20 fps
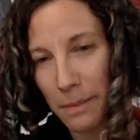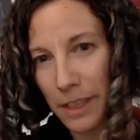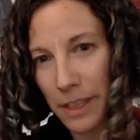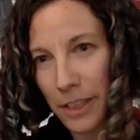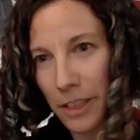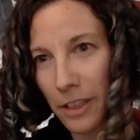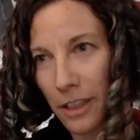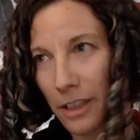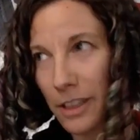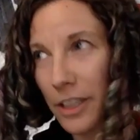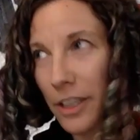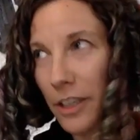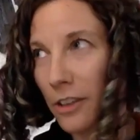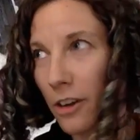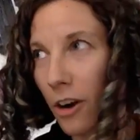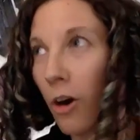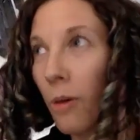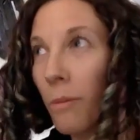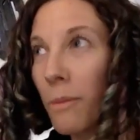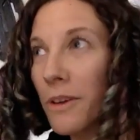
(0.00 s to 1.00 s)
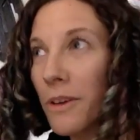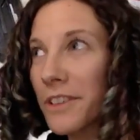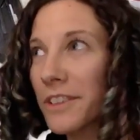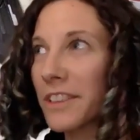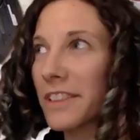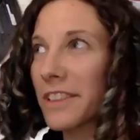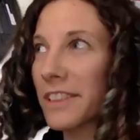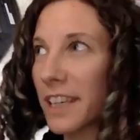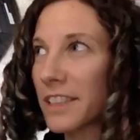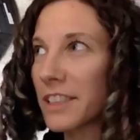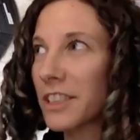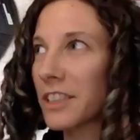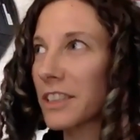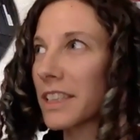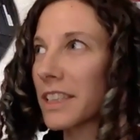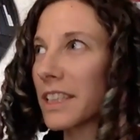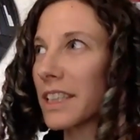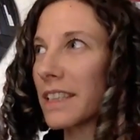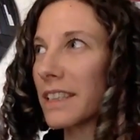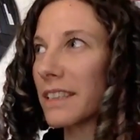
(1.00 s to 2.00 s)
you're almost
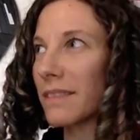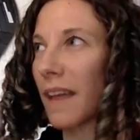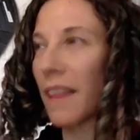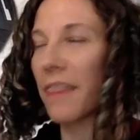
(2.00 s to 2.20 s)
essentially,